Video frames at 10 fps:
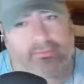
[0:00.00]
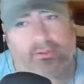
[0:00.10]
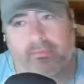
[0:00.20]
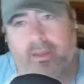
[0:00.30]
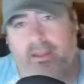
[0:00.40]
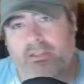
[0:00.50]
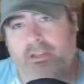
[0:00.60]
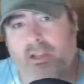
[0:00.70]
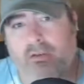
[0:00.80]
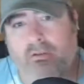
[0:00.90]
for the main
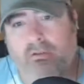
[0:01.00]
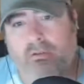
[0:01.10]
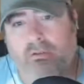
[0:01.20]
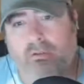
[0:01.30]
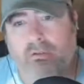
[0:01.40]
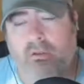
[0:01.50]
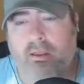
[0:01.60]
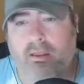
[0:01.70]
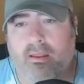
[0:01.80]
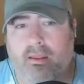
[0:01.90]
channel
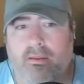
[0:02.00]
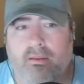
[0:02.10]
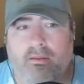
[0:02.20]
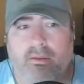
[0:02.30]
and